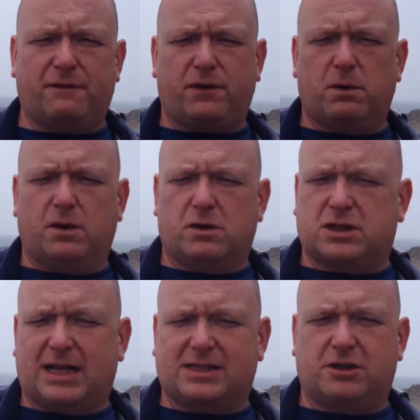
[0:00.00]
in a few of
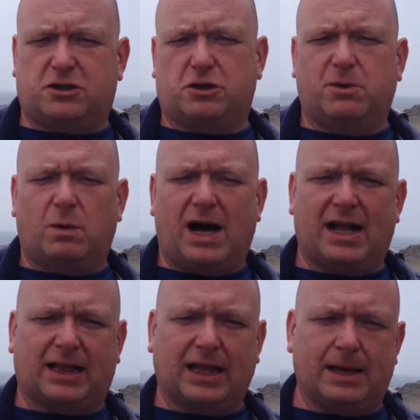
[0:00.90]
those last of the summer
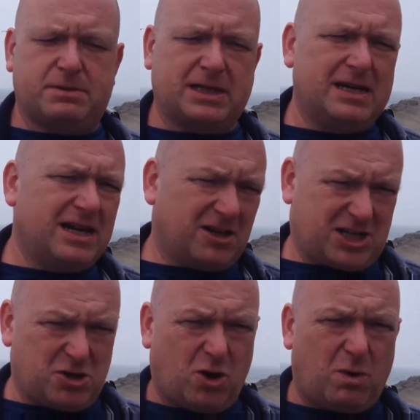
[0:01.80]
wine clips because
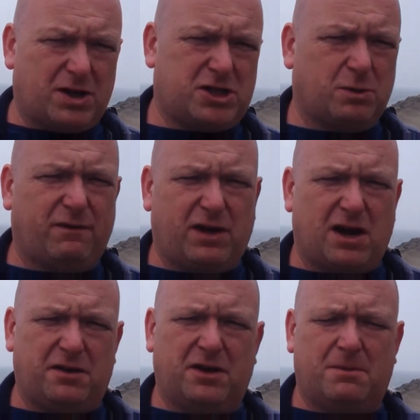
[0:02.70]
I know one or two of you
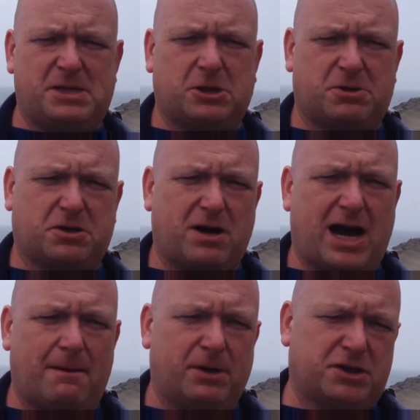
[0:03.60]
out there,
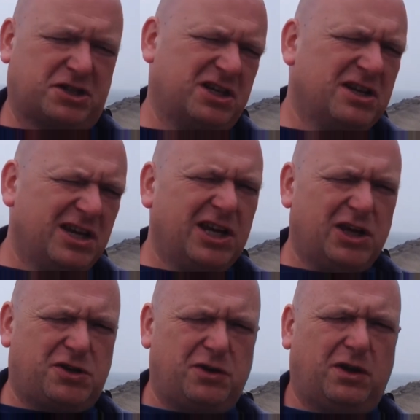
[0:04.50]
subscribers,
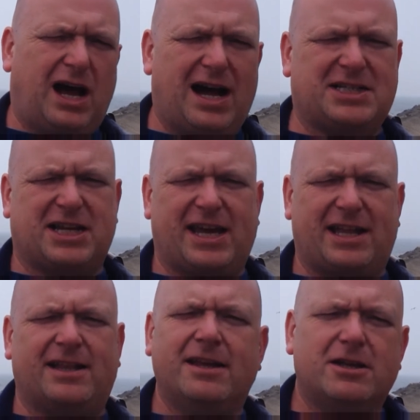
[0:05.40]
you do like
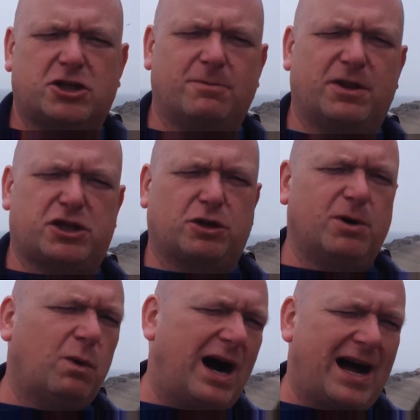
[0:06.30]
seeing some of the
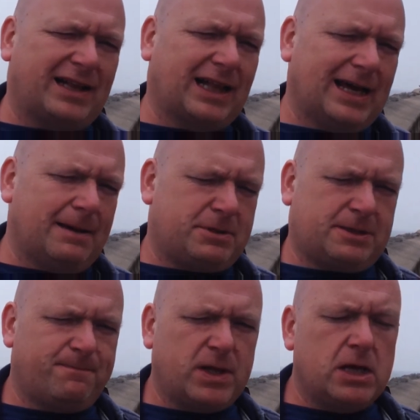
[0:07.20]
summer wine clips.
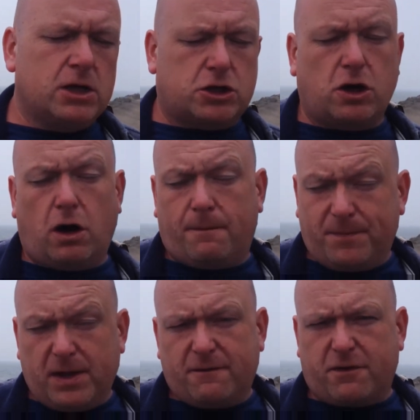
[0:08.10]
So,
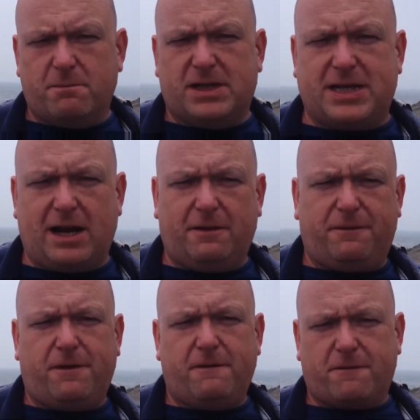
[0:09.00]
from myself,
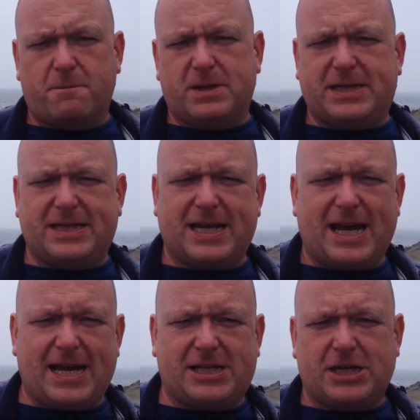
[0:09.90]
from Mrs
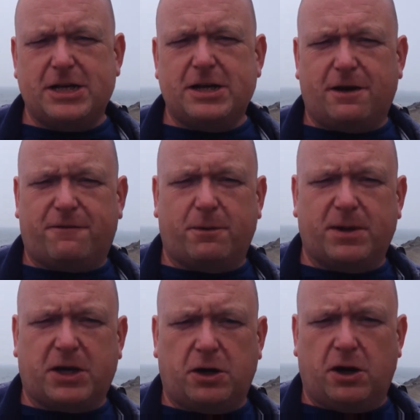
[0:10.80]
H and from
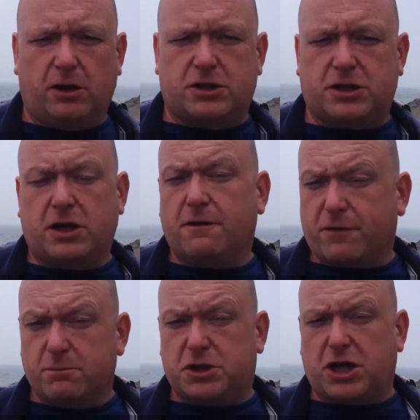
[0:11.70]
the girls,
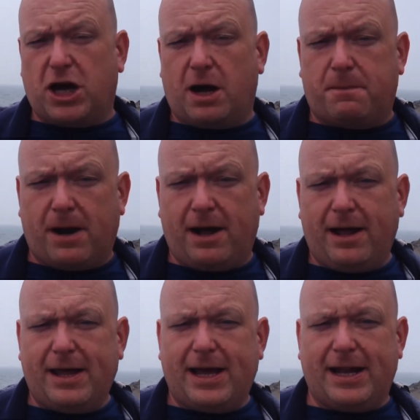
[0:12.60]
from Scarborough,
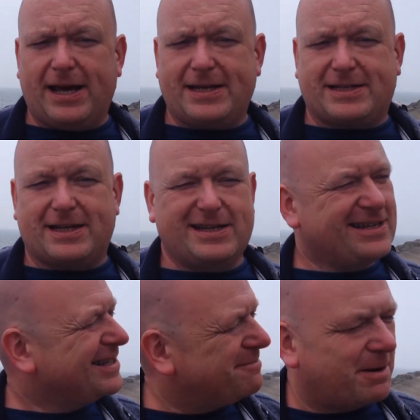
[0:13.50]
it is
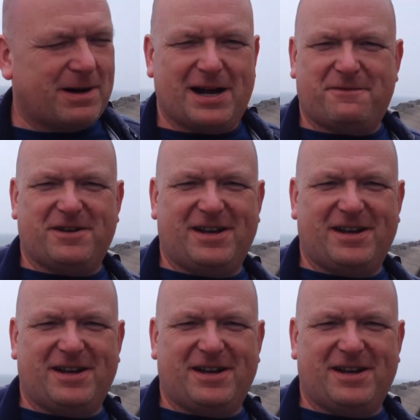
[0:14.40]
bye bye for